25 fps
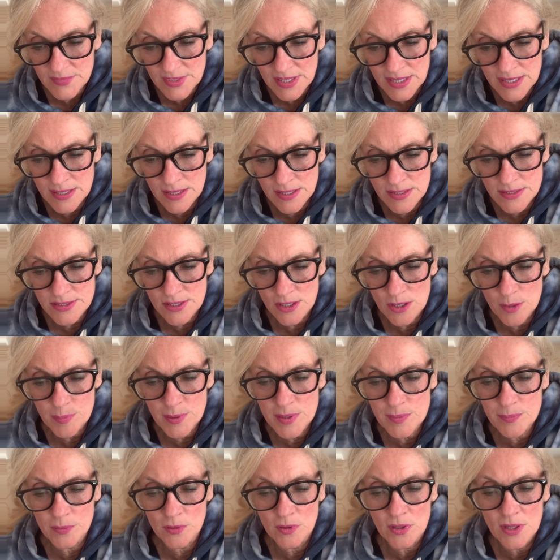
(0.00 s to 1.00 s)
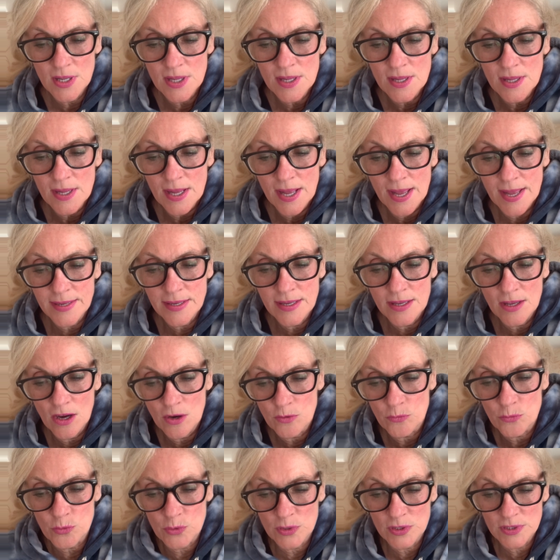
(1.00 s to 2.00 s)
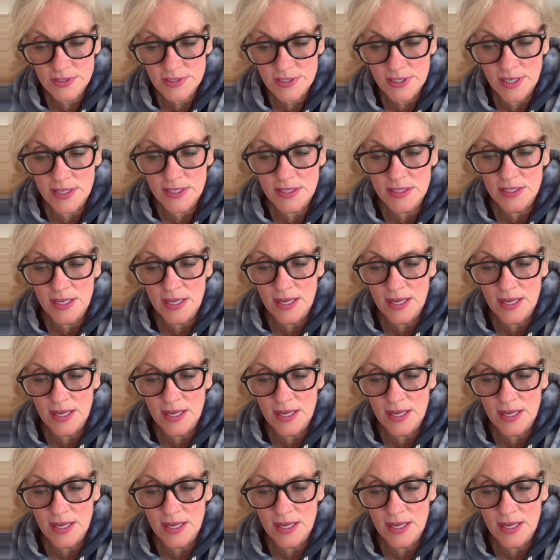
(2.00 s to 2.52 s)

And I saw people hanging on real tight,